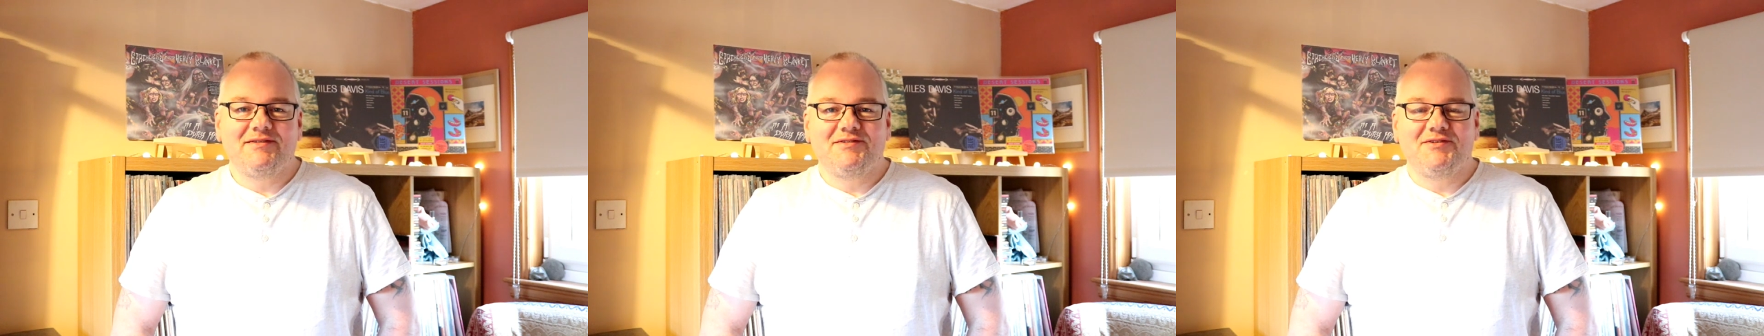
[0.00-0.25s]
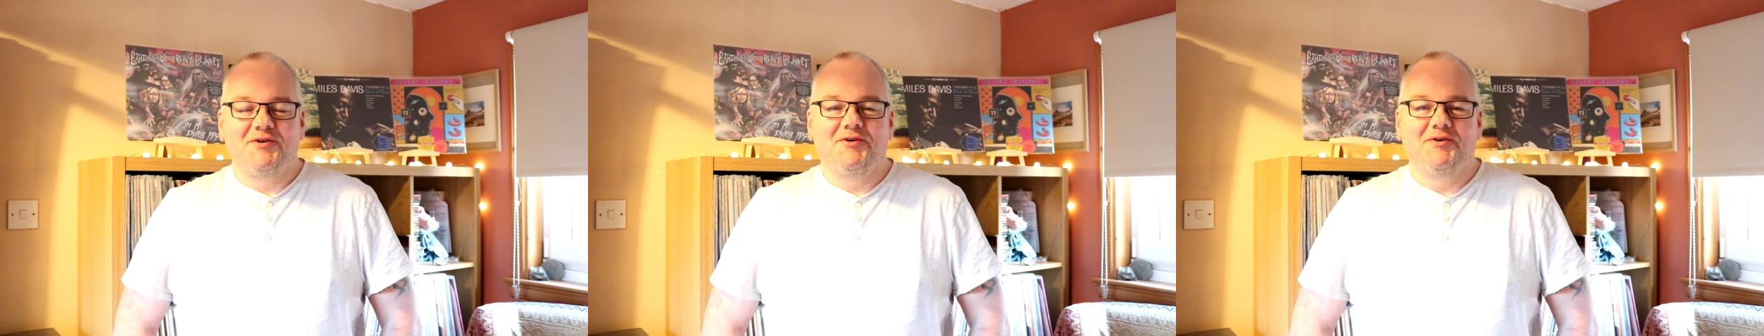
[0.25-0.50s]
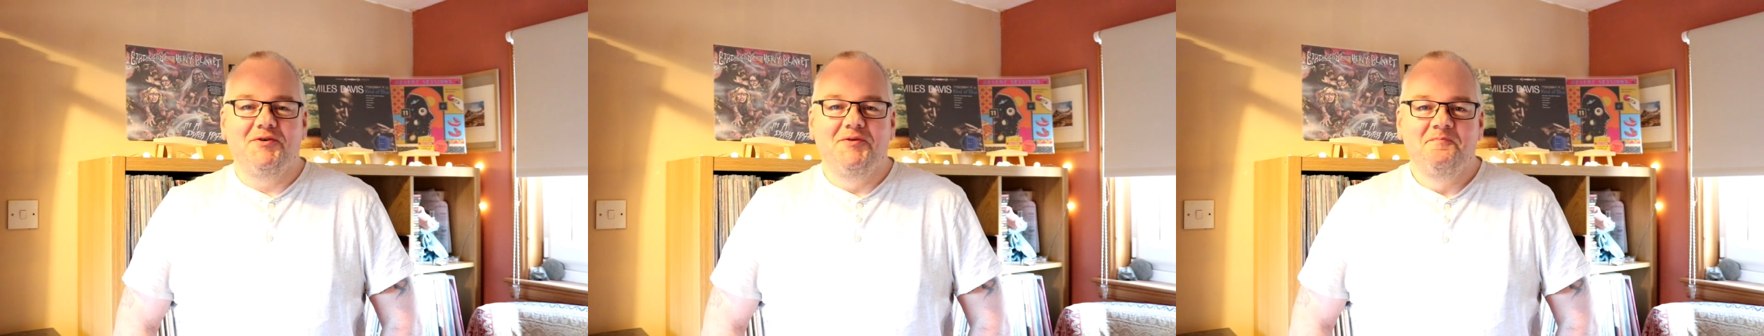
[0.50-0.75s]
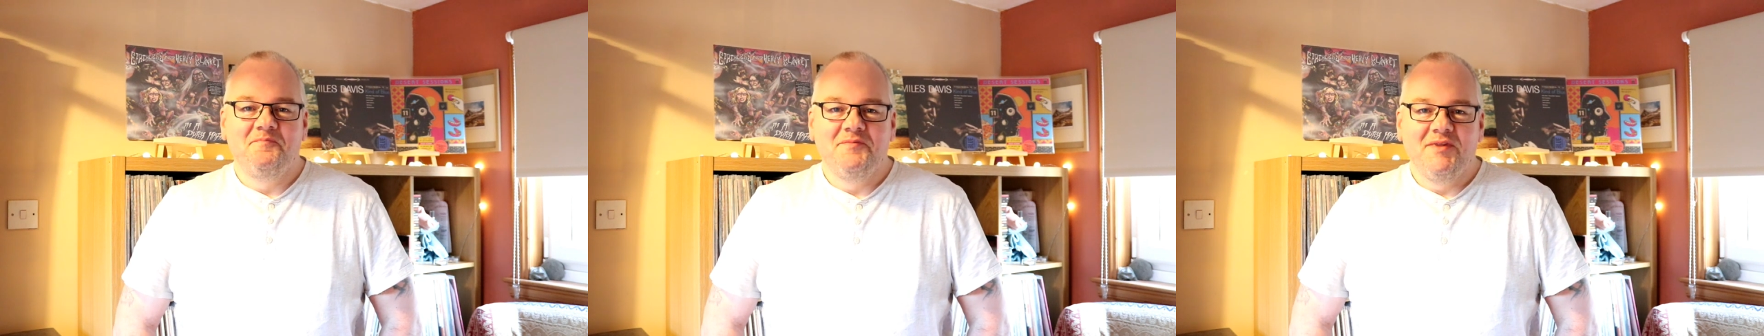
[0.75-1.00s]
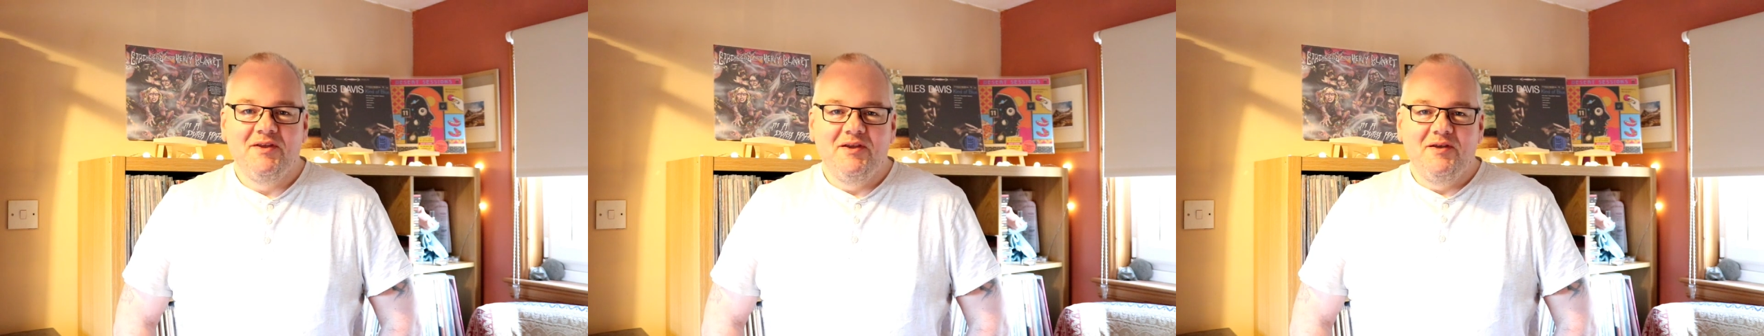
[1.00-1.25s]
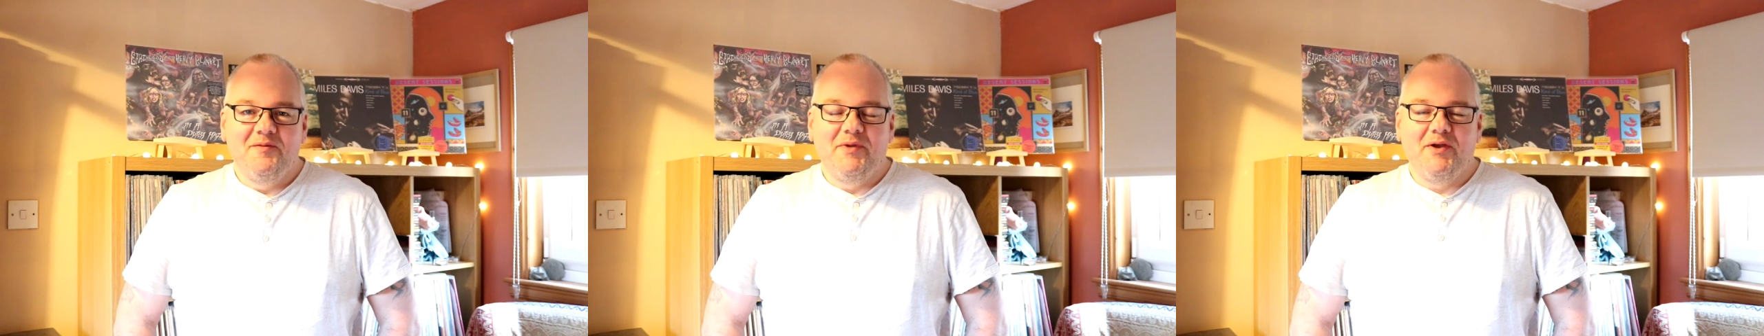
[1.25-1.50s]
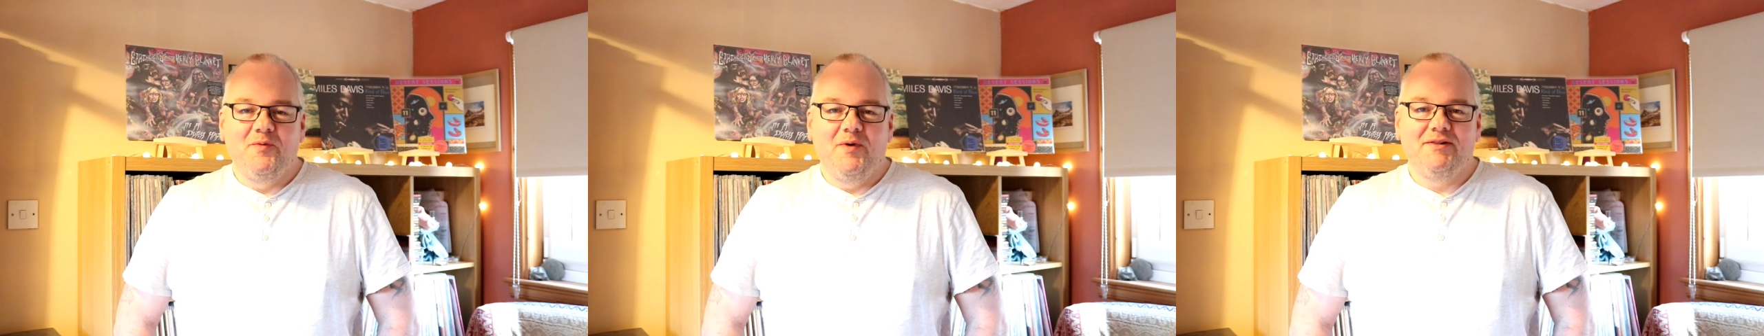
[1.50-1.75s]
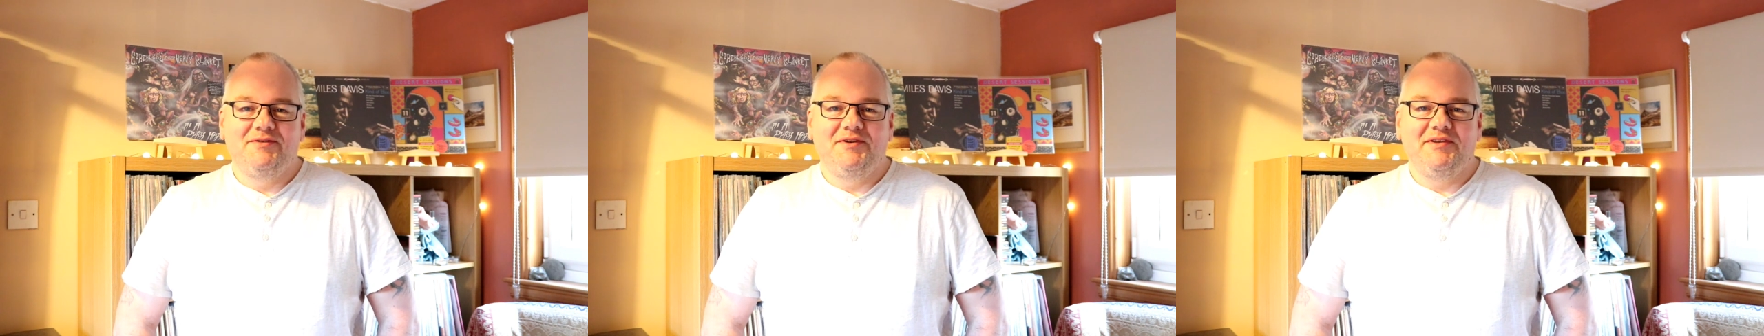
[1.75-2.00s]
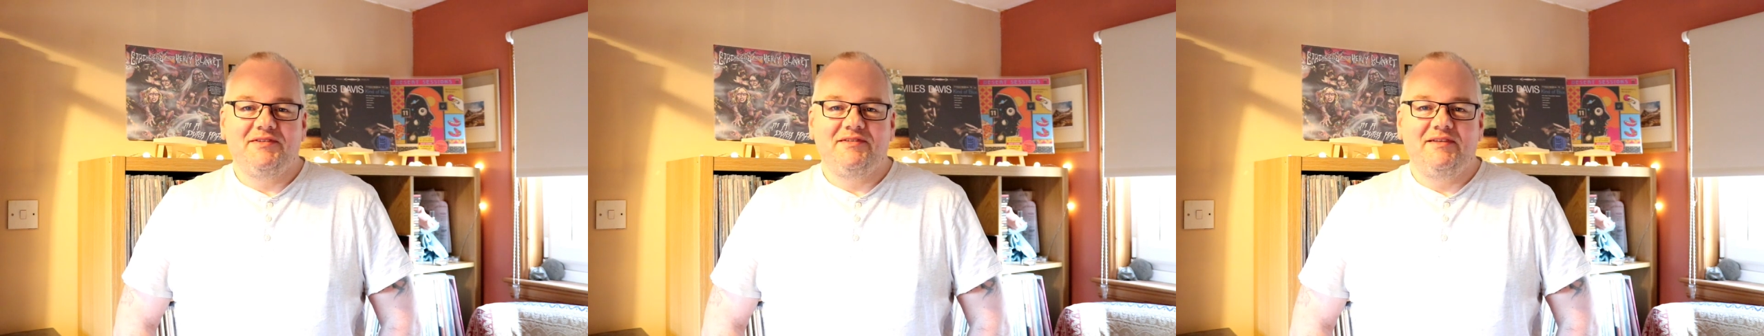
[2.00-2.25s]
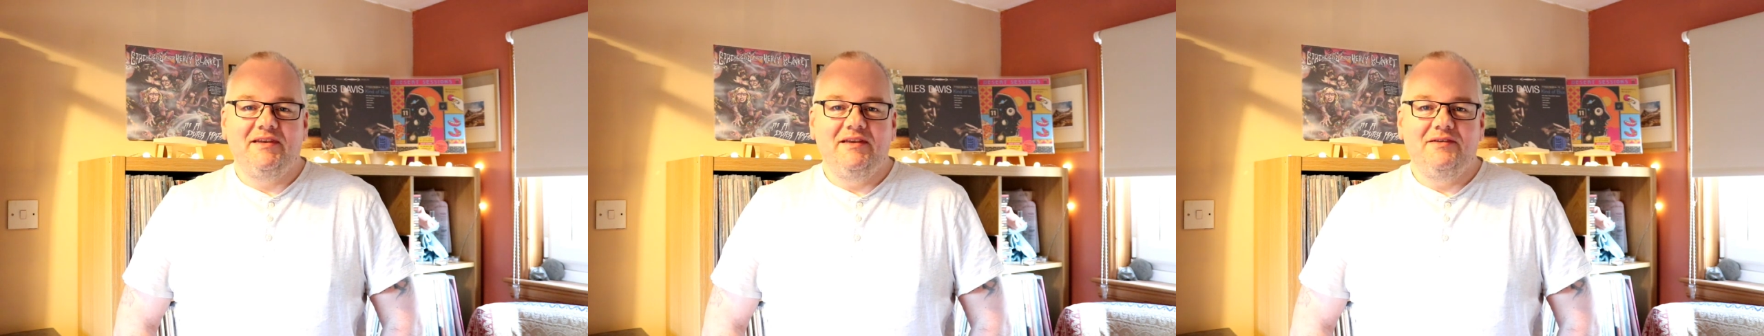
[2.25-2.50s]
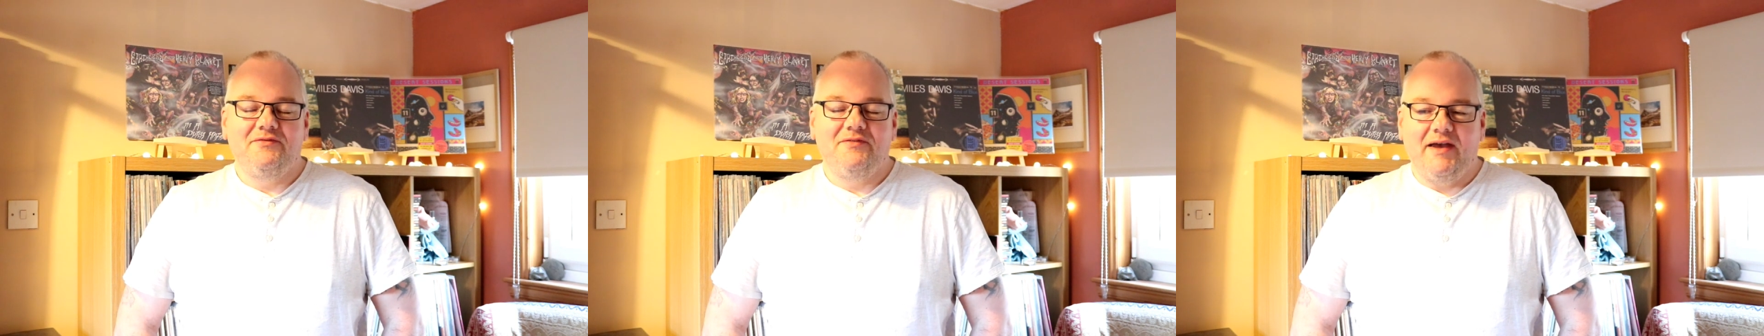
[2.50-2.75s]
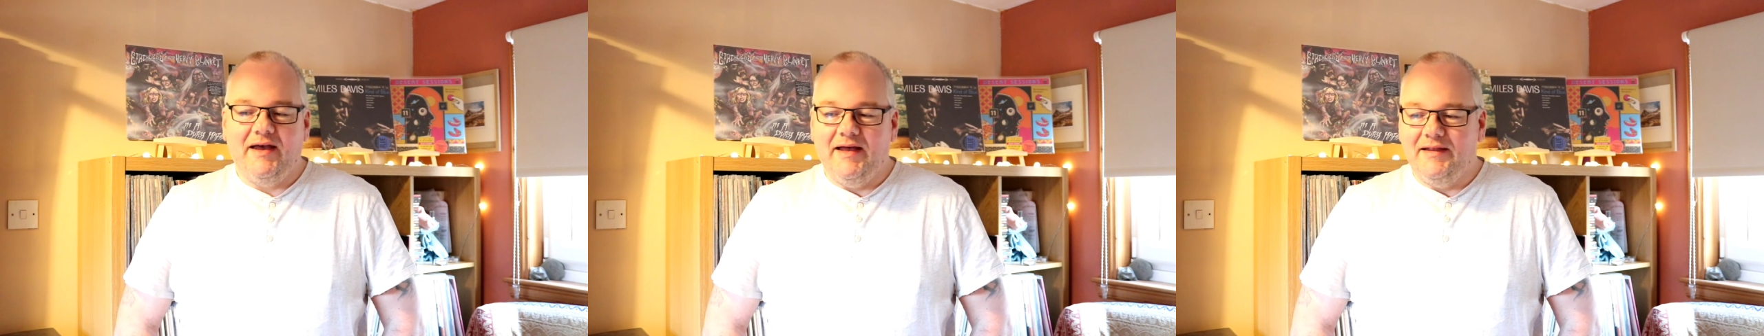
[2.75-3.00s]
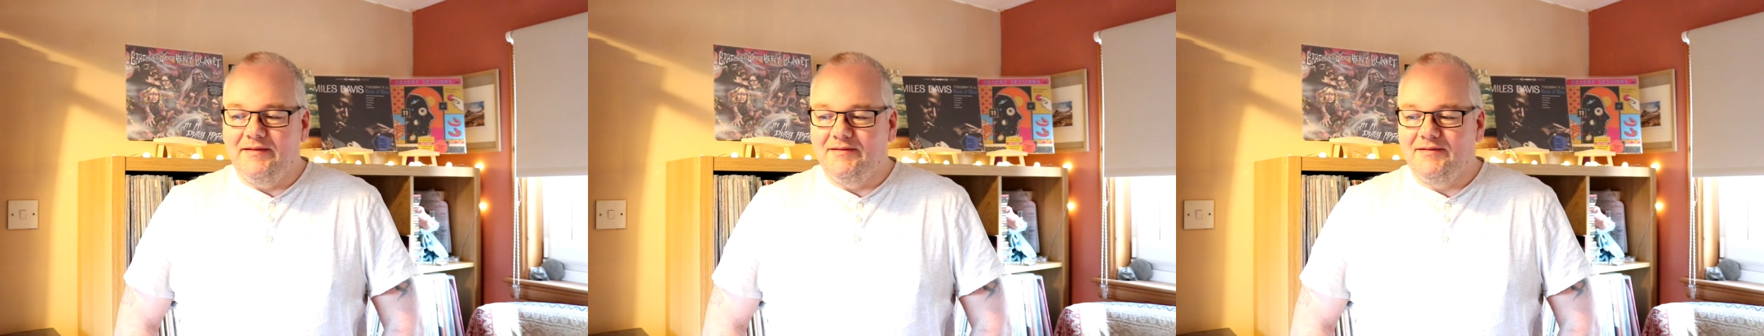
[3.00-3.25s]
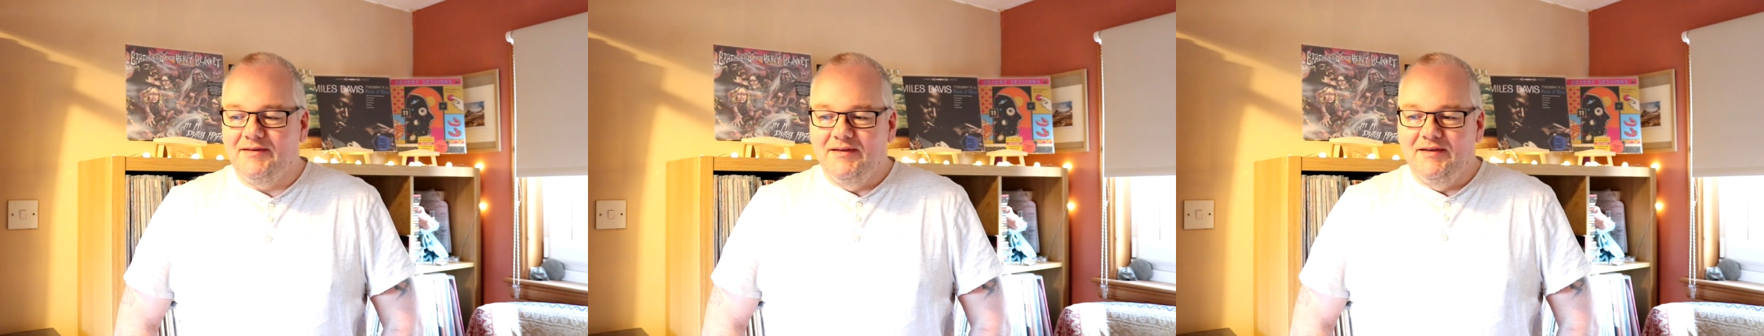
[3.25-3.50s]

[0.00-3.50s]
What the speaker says: So big well done to Steve, and